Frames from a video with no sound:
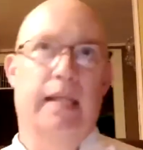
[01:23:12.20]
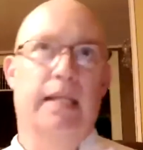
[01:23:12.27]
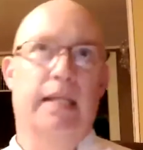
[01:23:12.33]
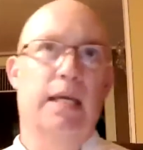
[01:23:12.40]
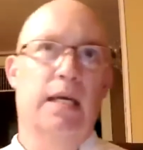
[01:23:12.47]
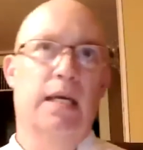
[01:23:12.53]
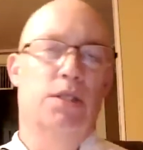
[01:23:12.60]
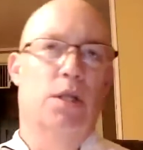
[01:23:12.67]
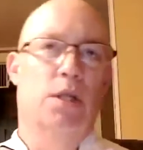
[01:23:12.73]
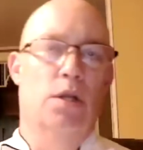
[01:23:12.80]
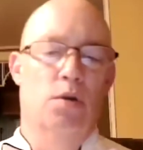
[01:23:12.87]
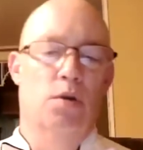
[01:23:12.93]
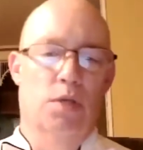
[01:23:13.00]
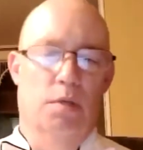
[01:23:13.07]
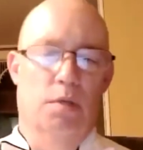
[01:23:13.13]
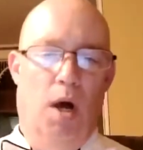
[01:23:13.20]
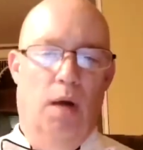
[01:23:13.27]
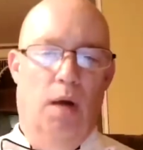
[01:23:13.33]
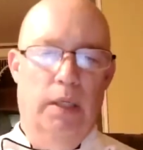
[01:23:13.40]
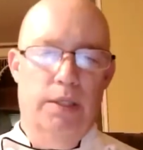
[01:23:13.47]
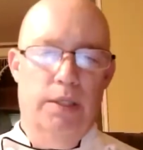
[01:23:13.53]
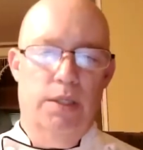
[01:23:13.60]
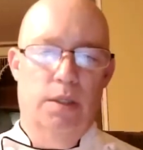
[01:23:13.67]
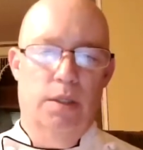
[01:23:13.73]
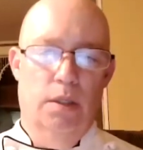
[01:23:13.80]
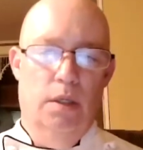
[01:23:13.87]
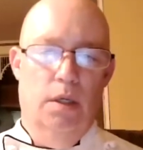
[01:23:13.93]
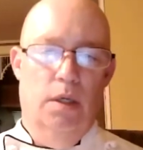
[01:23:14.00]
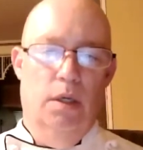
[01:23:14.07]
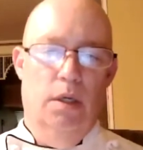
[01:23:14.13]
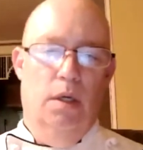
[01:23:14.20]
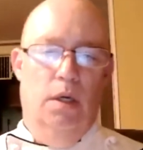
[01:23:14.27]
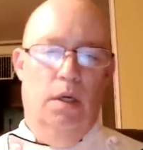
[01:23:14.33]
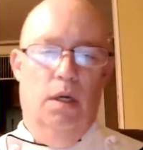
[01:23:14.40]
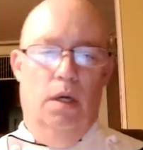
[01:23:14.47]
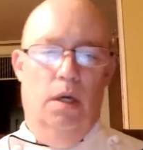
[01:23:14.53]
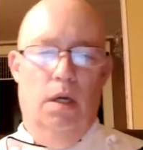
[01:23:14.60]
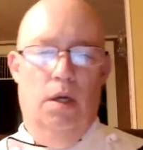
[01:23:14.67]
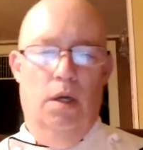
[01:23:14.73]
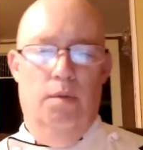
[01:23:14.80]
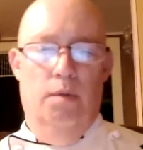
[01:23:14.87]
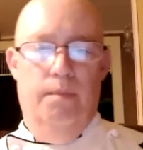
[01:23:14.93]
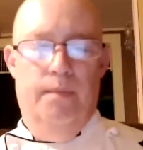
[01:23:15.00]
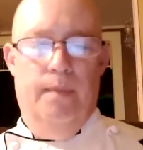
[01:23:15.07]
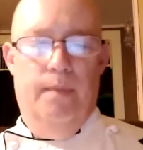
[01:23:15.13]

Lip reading: idea is to do some omelets. I